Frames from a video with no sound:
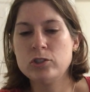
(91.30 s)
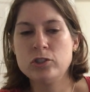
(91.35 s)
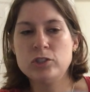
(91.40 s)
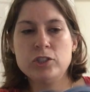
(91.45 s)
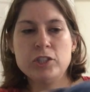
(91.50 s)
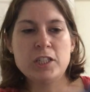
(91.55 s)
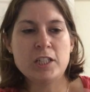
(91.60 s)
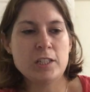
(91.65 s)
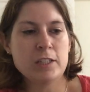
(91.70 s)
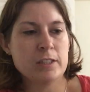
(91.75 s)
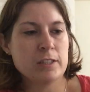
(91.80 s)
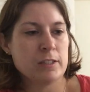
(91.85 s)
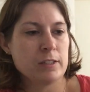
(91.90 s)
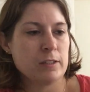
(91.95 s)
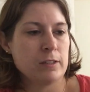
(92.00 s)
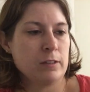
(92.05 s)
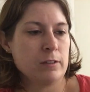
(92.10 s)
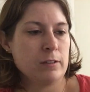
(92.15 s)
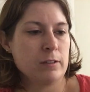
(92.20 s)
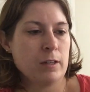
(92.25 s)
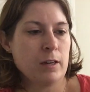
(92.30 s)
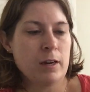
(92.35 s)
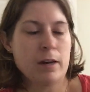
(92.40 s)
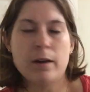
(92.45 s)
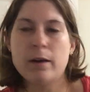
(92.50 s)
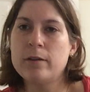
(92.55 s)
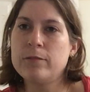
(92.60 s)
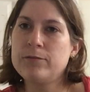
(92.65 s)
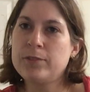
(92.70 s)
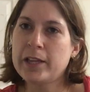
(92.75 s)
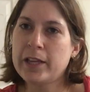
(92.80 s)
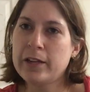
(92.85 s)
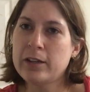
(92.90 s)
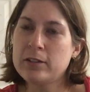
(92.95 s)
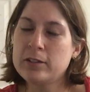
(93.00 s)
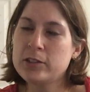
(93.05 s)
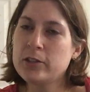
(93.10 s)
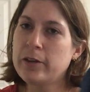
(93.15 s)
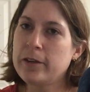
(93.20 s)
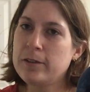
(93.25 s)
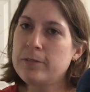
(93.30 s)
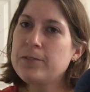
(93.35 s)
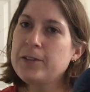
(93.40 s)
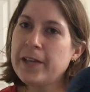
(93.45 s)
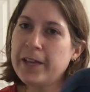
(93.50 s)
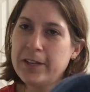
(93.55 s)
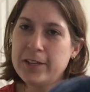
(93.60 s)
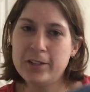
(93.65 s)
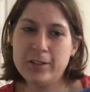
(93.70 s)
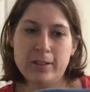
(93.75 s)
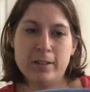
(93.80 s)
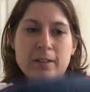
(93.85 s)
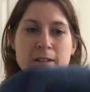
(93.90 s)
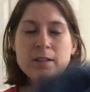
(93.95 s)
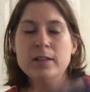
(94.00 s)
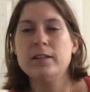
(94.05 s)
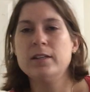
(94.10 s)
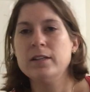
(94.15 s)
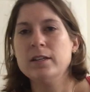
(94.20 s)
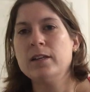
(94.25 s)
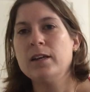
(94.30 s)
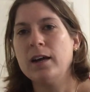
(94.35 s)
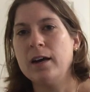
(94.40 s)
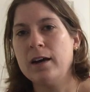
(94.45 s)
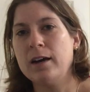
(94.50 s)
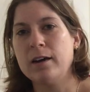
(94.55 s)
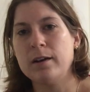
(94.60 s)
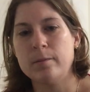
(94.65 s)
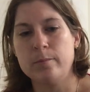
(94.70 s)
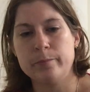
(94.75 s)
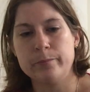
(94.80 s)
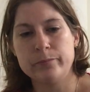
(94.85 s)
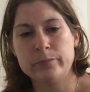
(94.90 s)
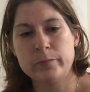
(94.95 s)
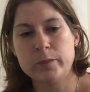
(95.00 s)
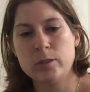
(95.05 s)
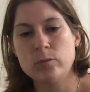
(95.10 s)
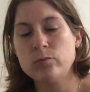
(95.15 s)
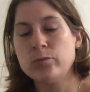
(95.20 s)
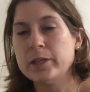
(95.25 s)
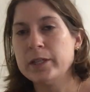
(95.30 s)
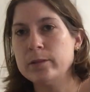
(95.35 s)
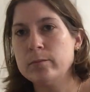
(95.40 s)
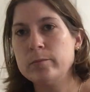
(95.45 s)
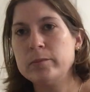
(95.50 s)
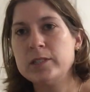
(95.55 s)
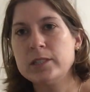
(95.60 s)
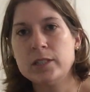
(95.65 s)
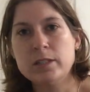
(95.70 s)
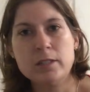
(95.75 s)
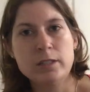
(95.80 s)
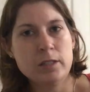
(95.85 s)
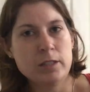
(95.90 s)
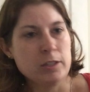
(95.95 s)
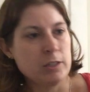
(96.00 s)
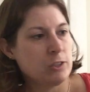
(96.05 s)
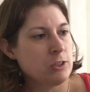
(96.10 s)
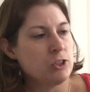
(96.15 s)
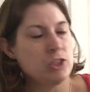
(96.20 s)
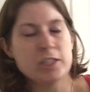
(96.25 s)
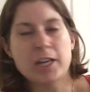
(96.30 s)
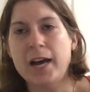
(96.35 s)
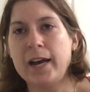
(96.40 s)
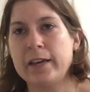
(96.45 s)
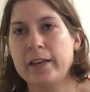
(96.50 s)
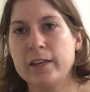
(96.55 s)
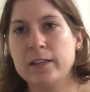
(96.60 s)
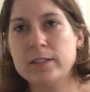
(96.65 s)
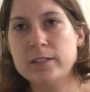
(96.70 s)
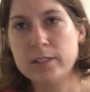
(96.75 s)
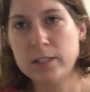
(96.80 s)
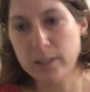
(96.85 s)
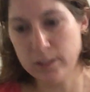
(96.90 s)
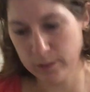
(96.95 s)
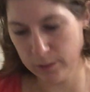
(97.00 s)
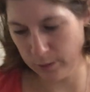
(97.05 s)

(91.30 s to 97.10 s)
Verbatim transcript: jean, uh, flannel, sorry, flannel um, ribbed jacket.